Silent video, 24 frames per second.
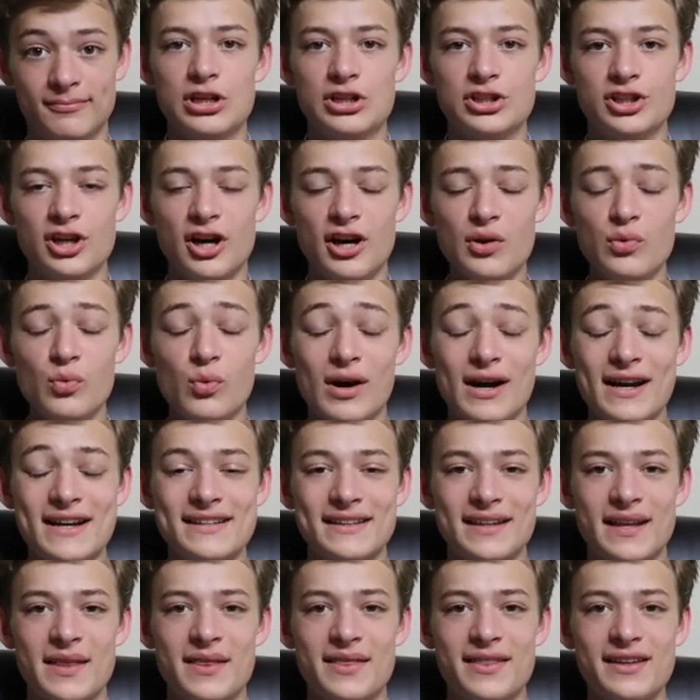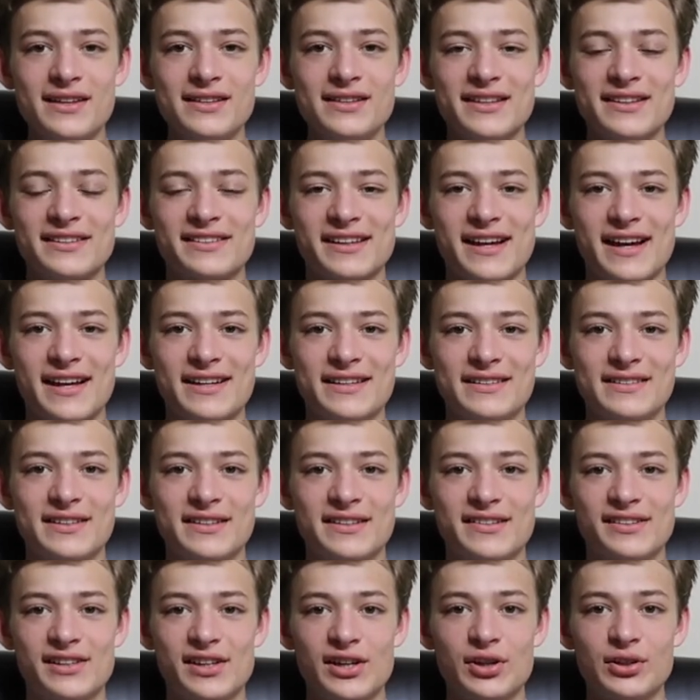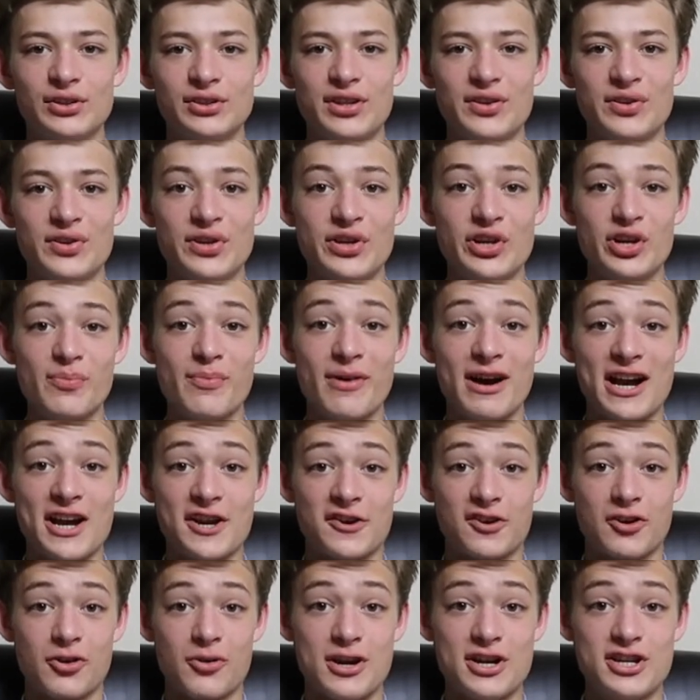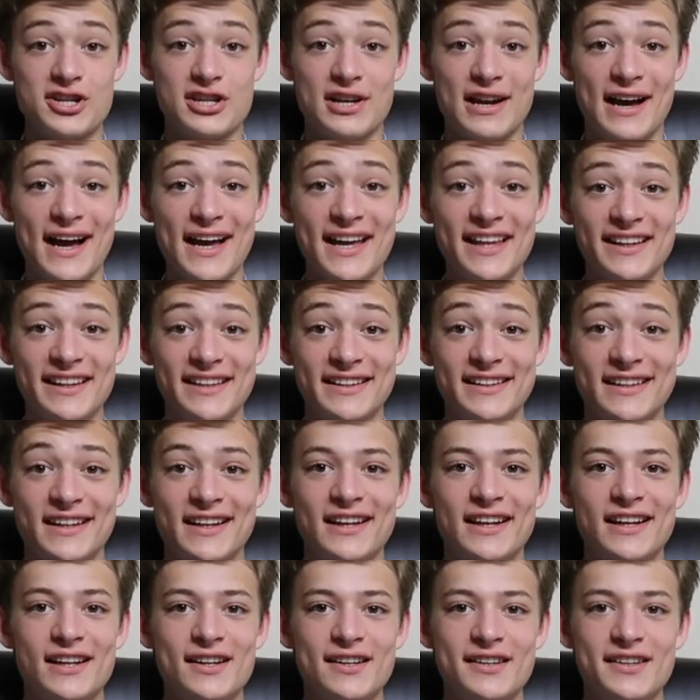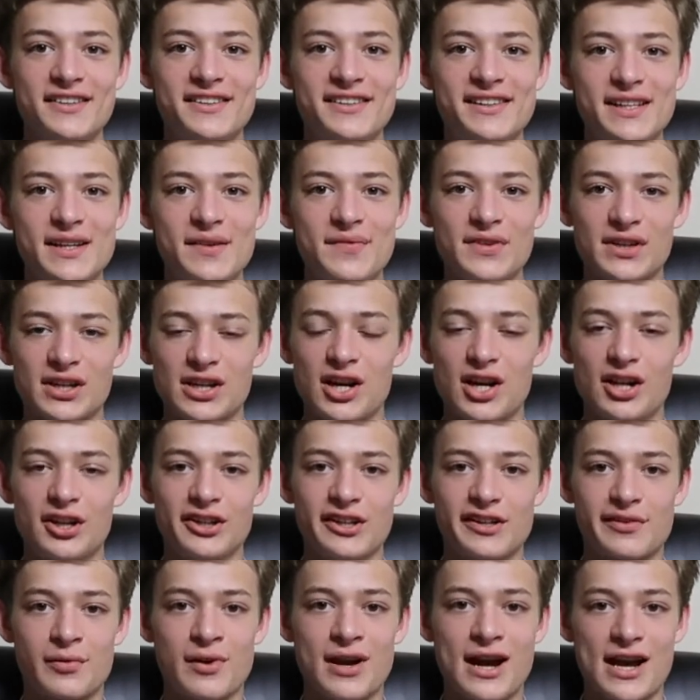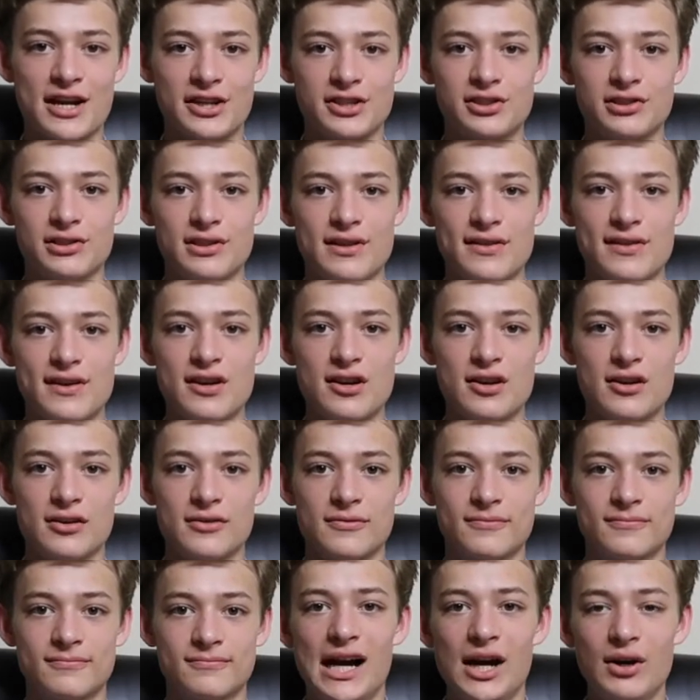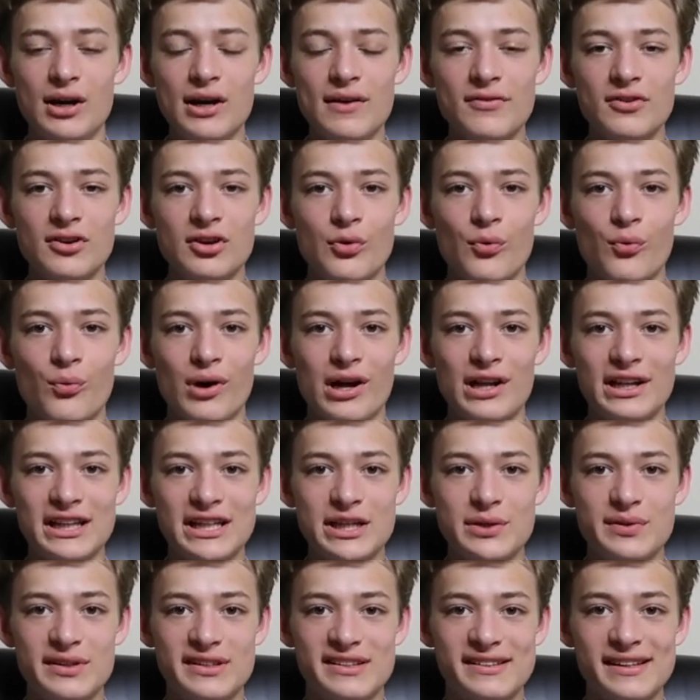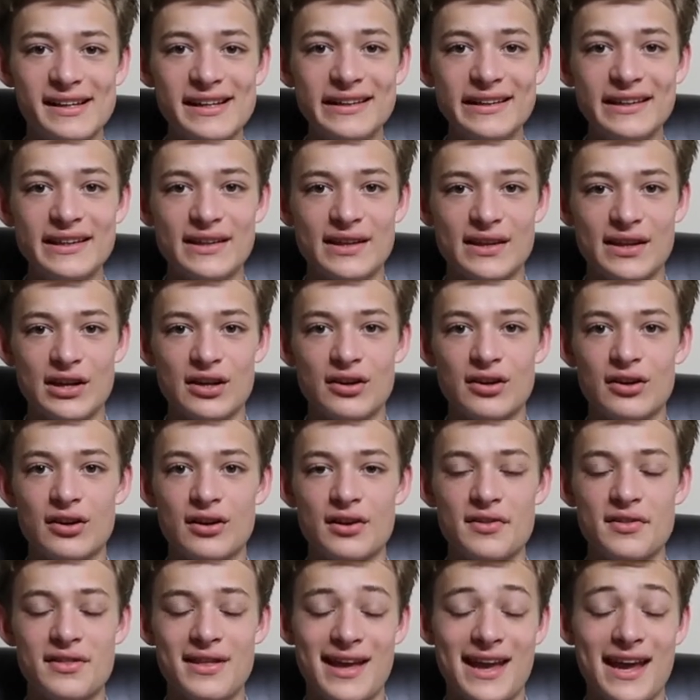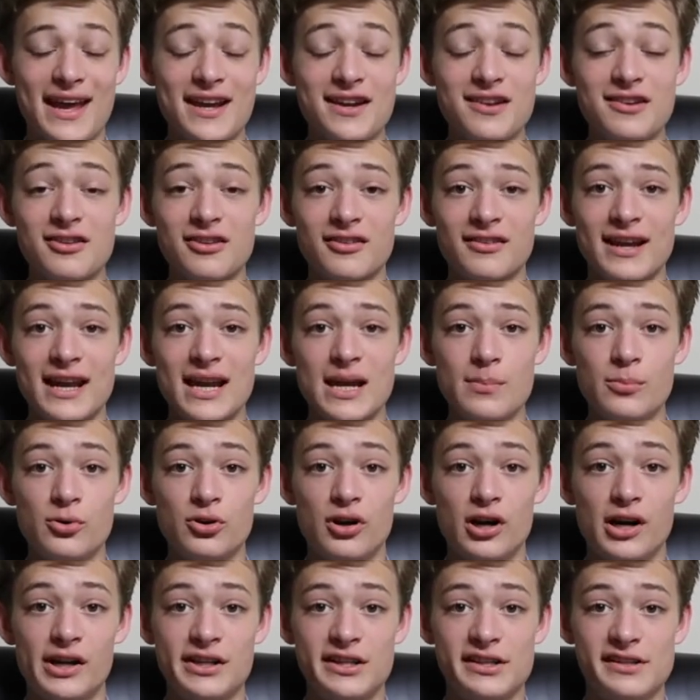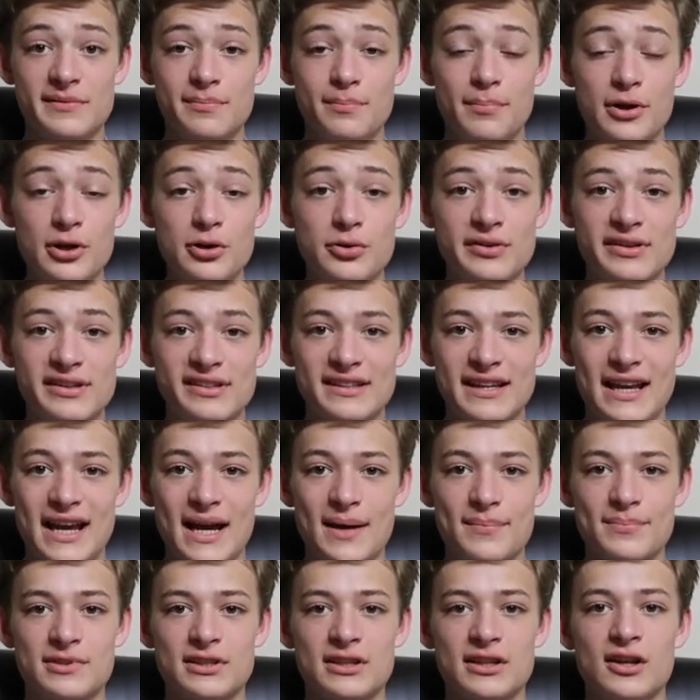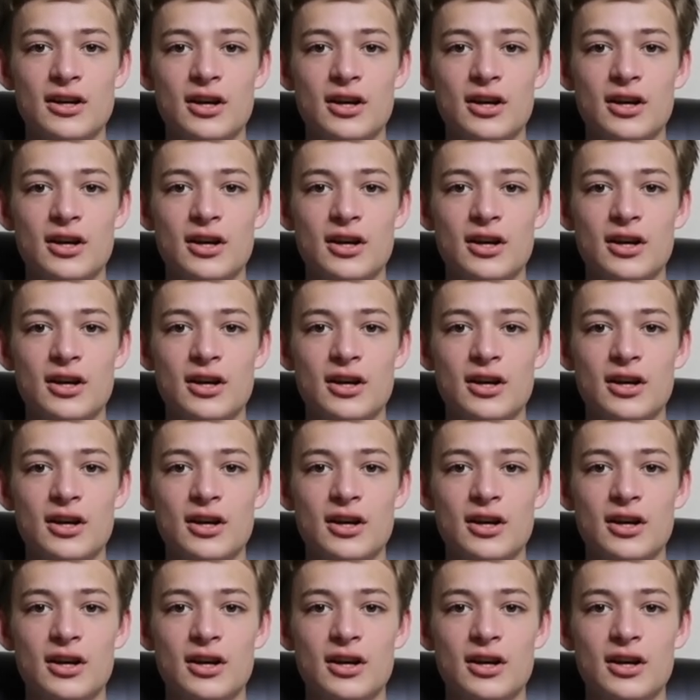John White then decided to sail to the nearby Croatian island to see if the colonists were actually there. However, while he was sailing there, the anchor cable on his boat snapped,